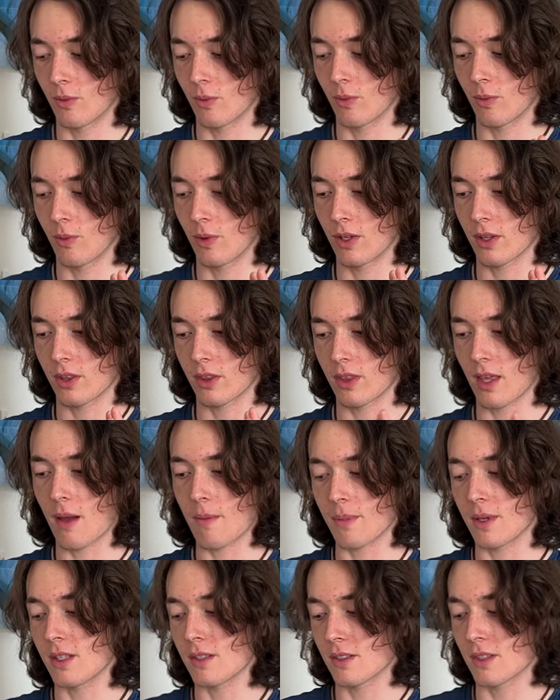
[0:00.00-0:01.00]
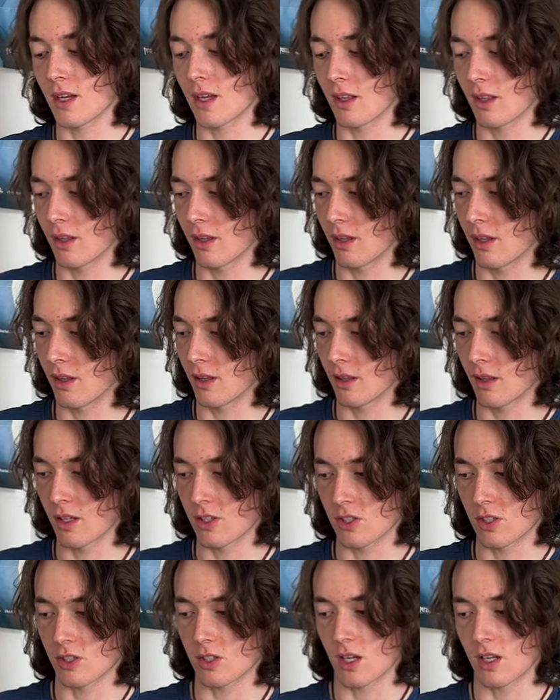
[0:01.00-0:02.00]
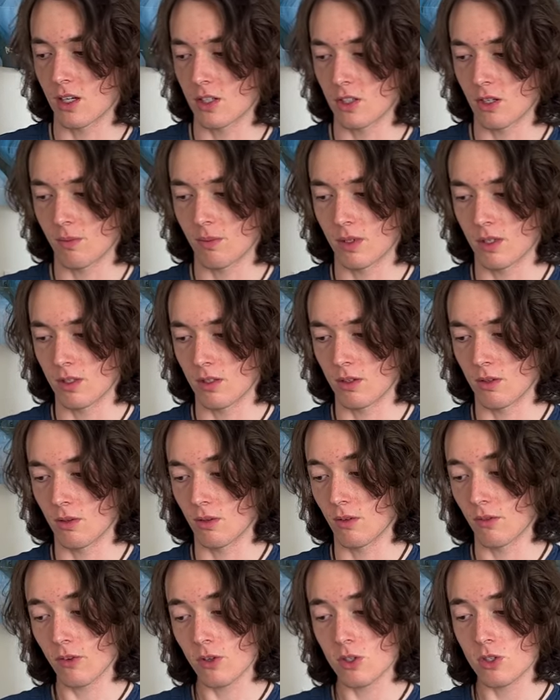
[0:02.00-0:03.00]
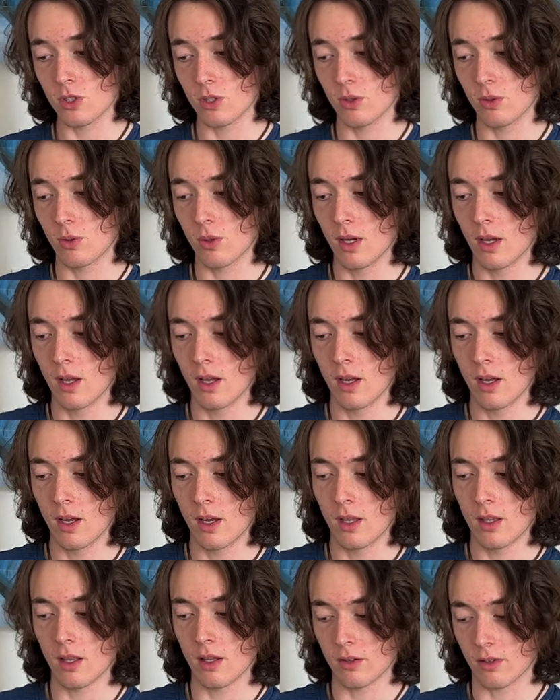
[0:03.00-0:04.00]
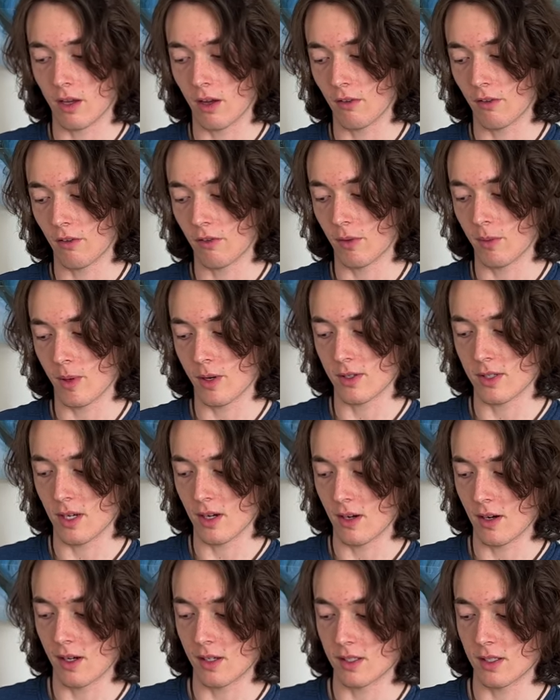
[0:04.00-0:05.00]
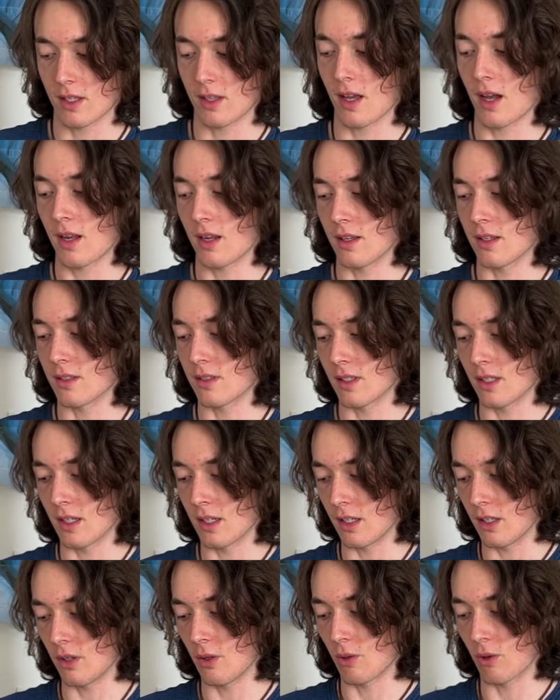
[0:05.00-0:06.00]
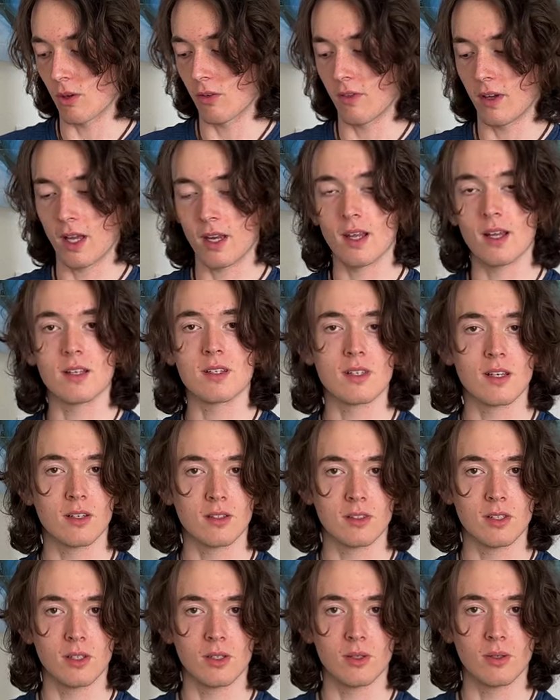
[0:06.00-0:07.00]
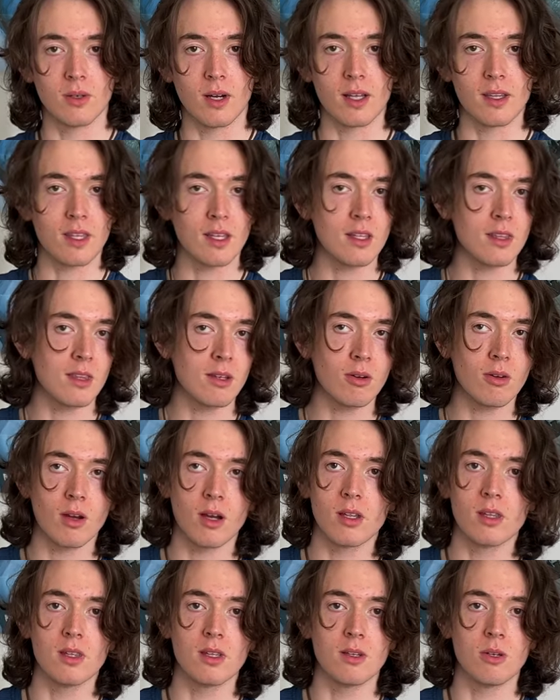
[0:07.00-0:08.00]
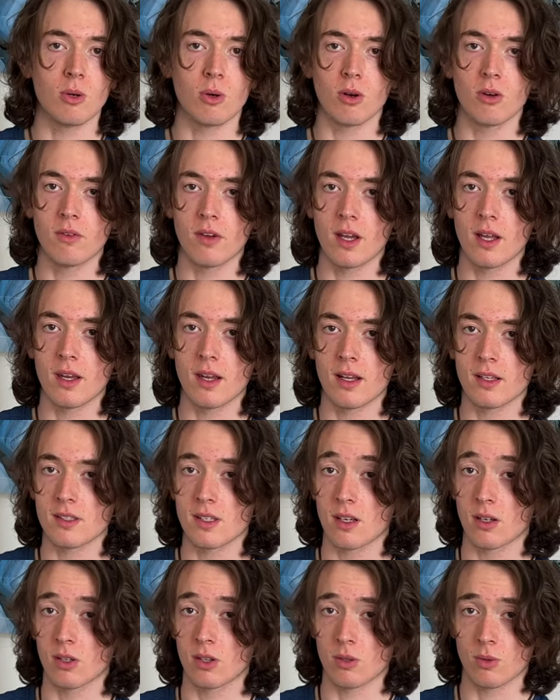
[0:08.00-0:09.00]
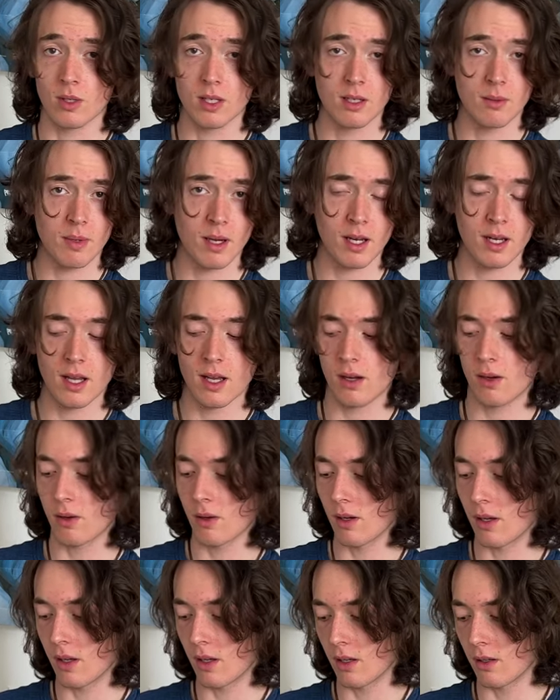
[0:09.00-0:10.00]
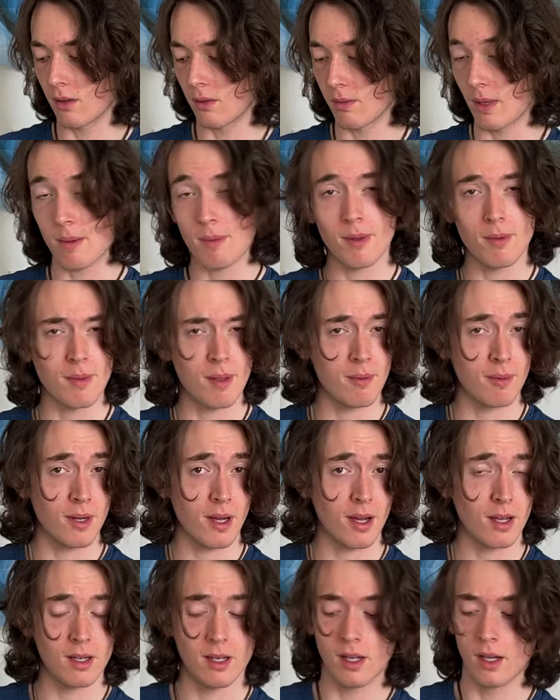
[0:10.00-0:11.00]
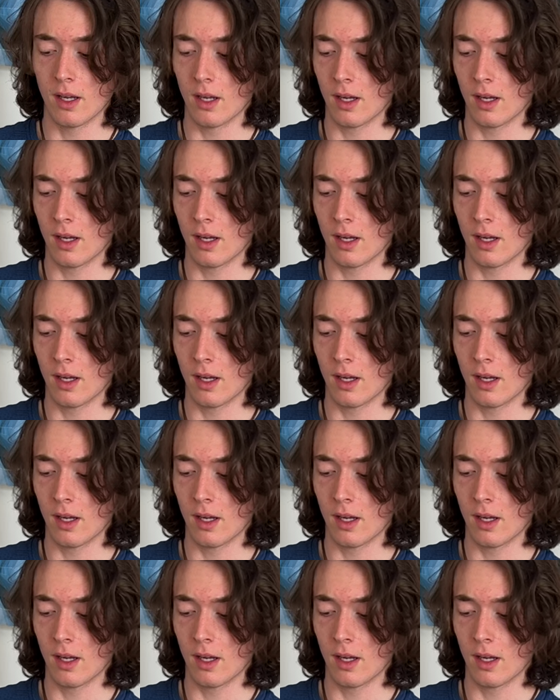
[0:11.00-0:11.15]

with that being said, let's just kind of jump into the first shoe, they will cover from Arc'teryx, and that is the Norvan SL2. I think they're on the Norvan SL3 by now. Maybe, maybe not.